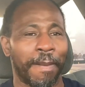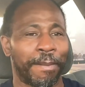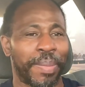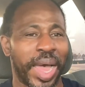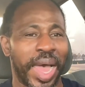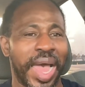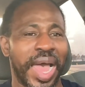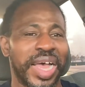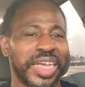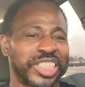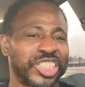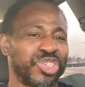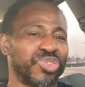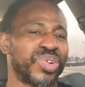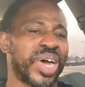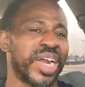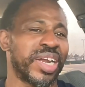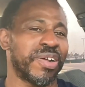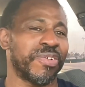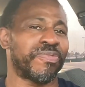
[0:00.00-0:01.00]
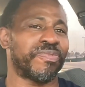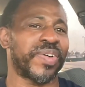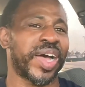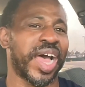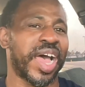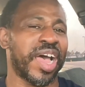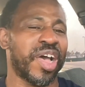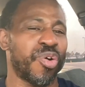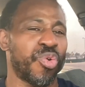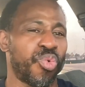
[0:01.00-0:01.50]
Past Do Not
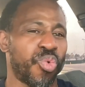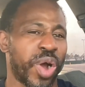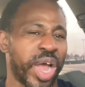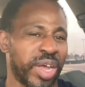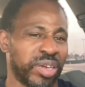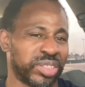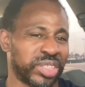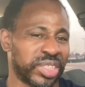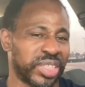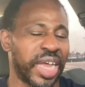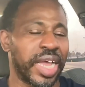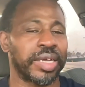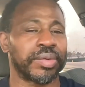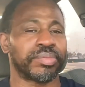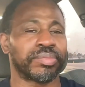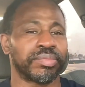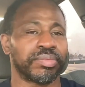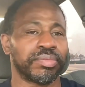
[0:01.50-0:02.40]
Define Who I Am Today."